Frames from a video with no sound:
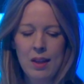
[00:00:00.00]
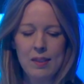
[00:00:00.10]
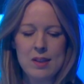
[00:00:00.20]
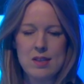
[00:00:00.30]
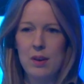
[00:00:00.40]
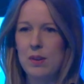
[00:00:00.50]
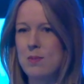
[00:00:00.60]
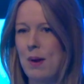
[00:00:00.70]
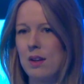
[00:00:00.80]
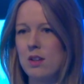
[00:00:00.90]
That's now
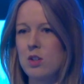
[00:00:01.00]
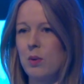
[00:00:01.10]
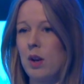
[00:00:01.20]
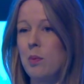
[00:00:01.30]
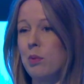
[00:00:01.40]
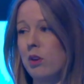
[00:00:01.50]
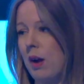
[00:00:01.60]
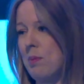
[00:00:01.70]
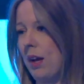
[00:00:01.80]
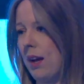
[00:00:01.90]
expanded to a number of
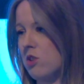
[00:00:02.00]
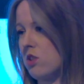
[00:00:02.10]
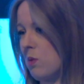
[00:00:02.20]
applications,